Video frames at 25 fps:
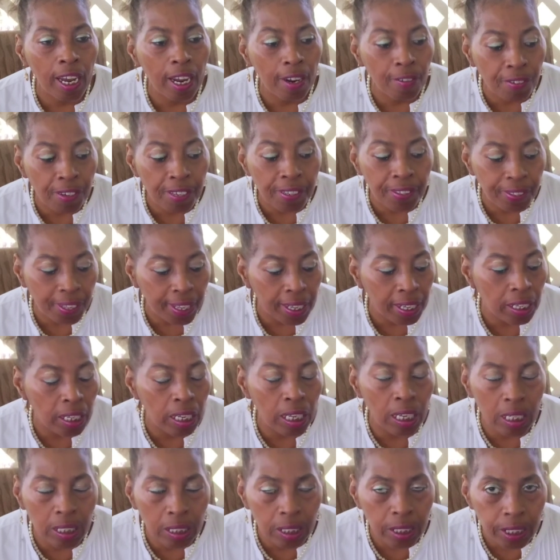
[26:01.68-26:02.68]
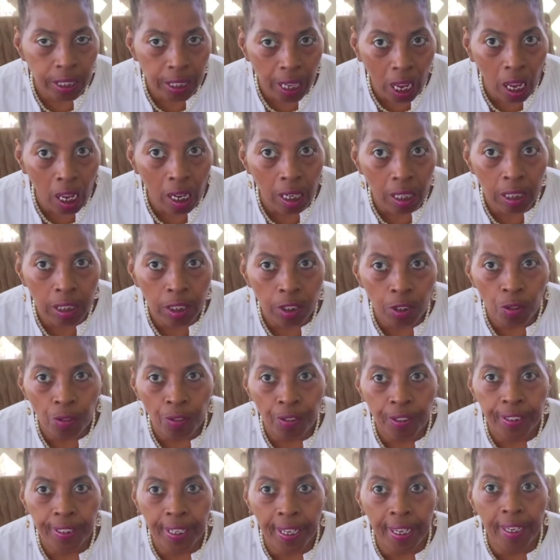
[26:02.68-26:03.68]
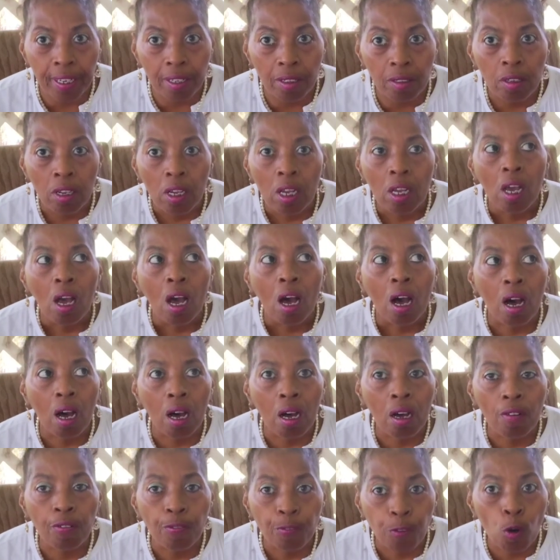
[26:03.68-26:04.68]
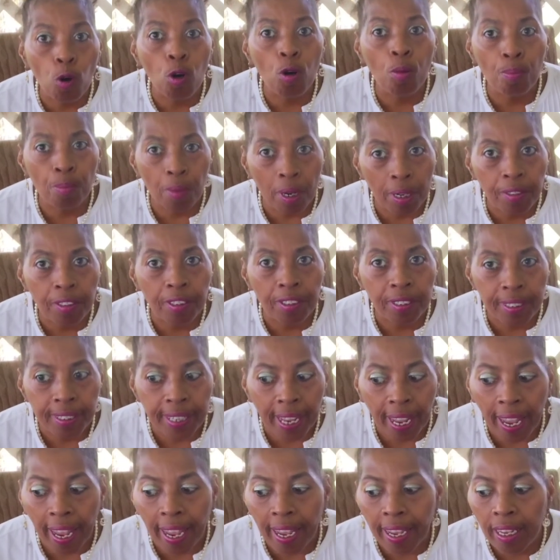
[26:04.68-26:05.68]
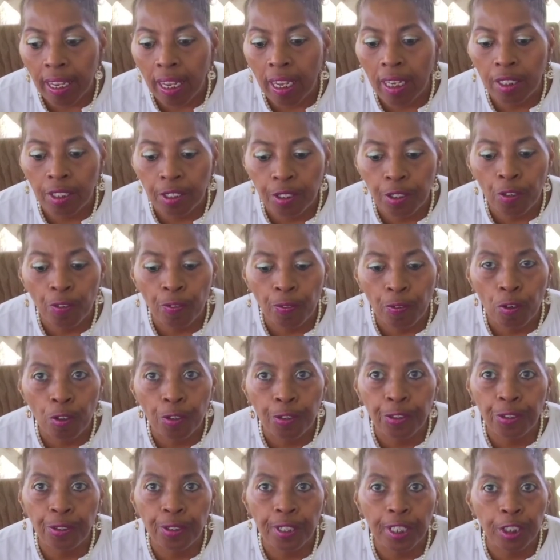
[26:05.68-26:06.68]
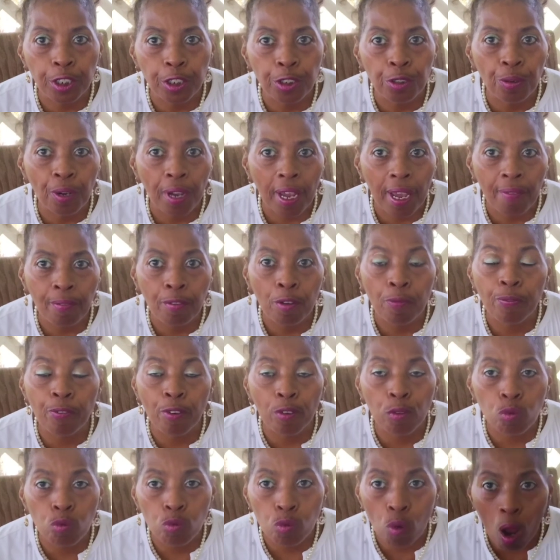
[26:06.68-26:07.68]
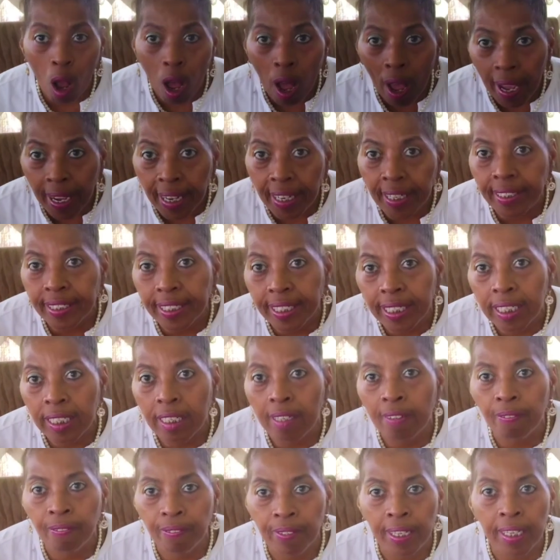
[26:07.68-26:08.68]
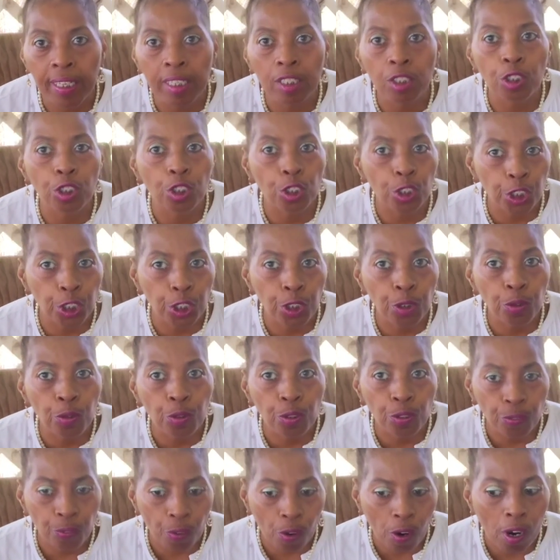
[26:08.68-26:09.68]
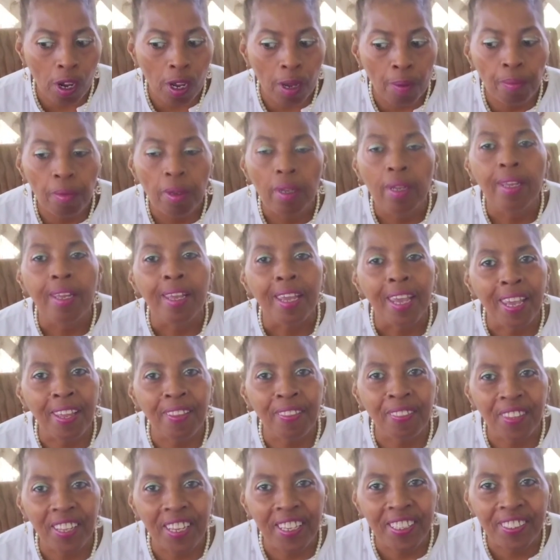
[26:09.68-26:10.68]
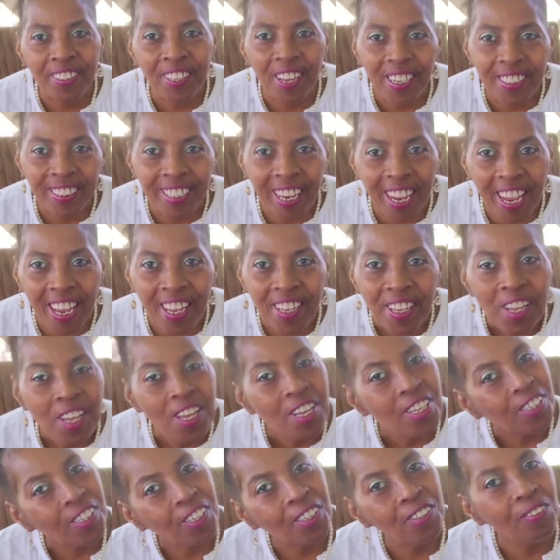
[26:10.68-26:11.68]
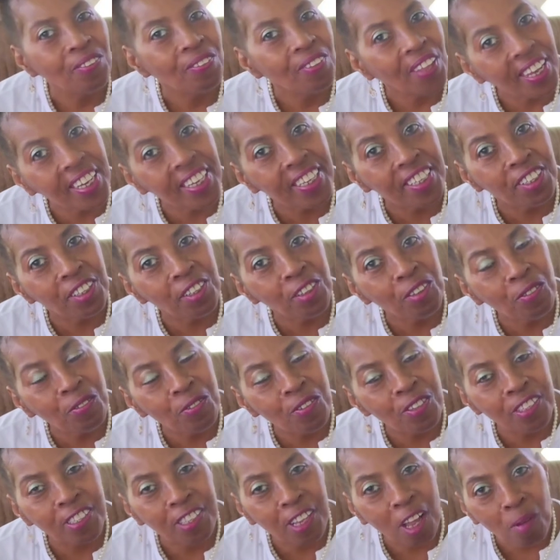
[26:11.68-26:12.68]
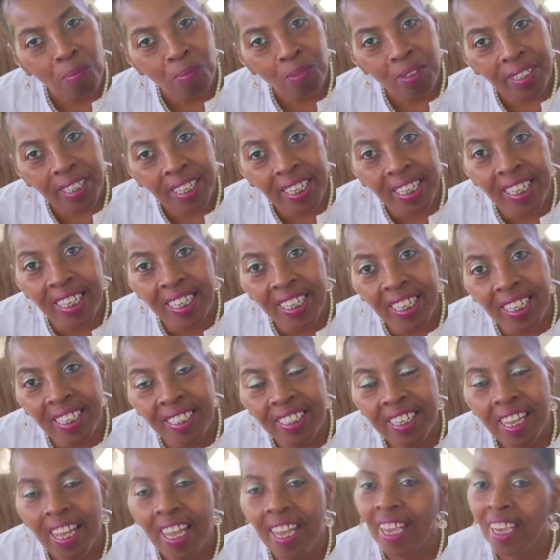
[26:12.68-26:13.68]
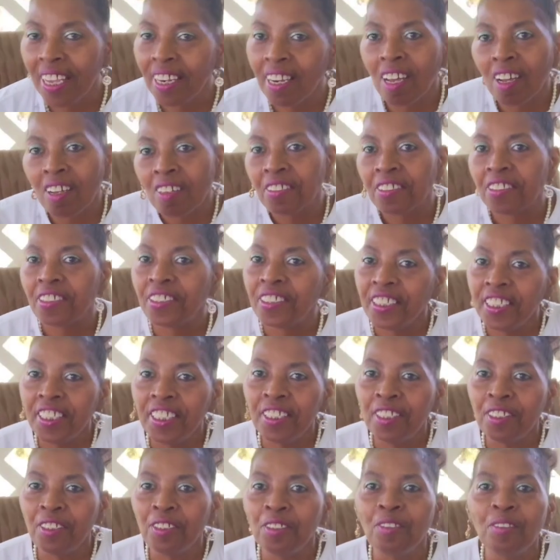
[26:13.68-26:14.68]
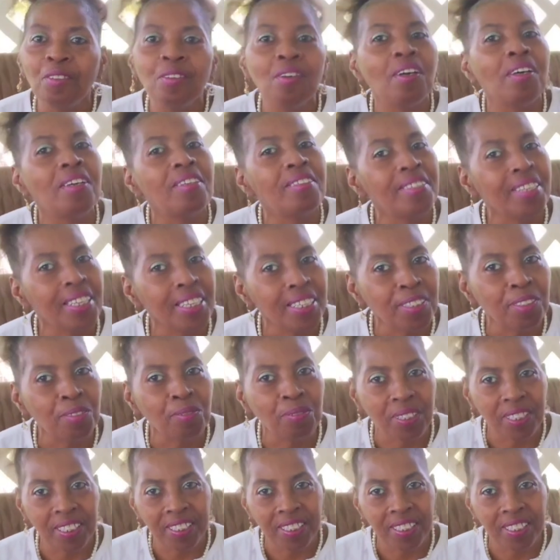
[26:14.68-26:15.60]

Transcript: Everything in stock is on sale uh, for Mother's Day and so forth, so that you have a variety of things to choose from and things like that. So thank you for stopping in, and I'll see you next